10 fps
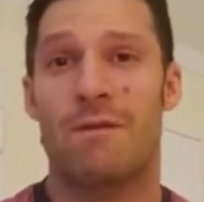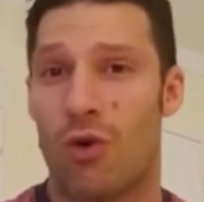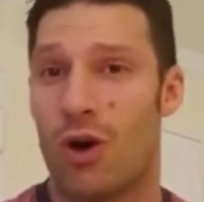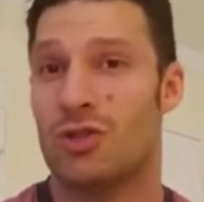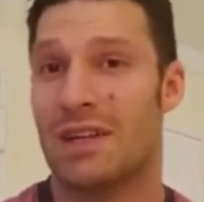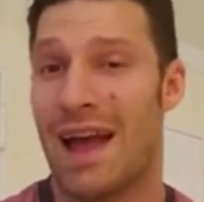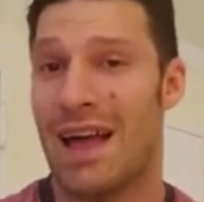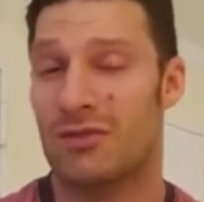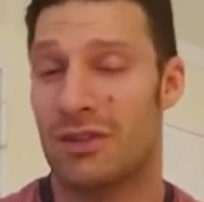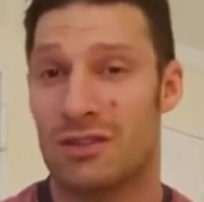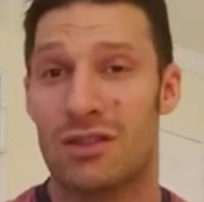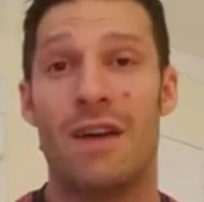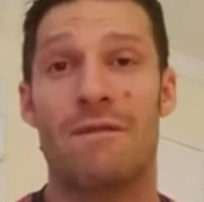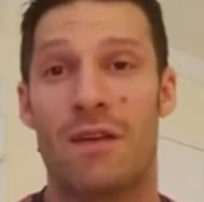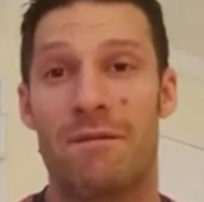400 calories
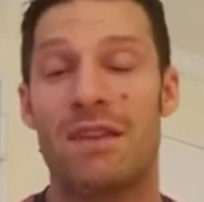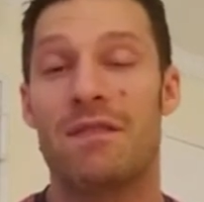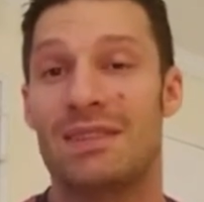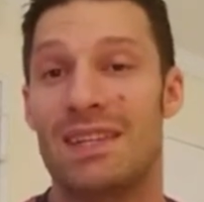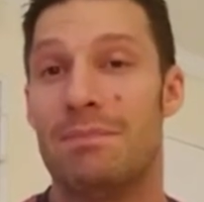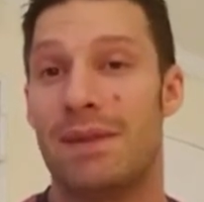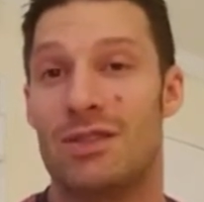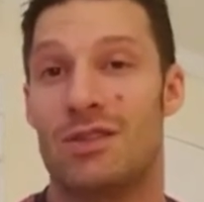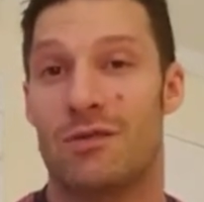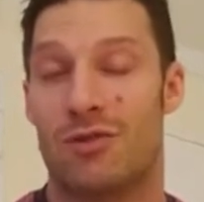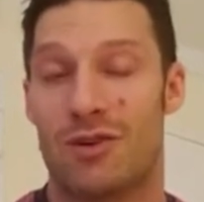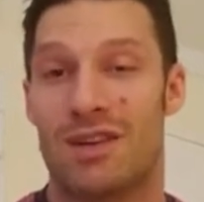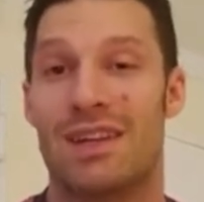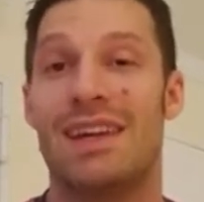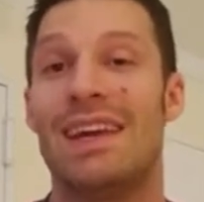for 15 minutes of work.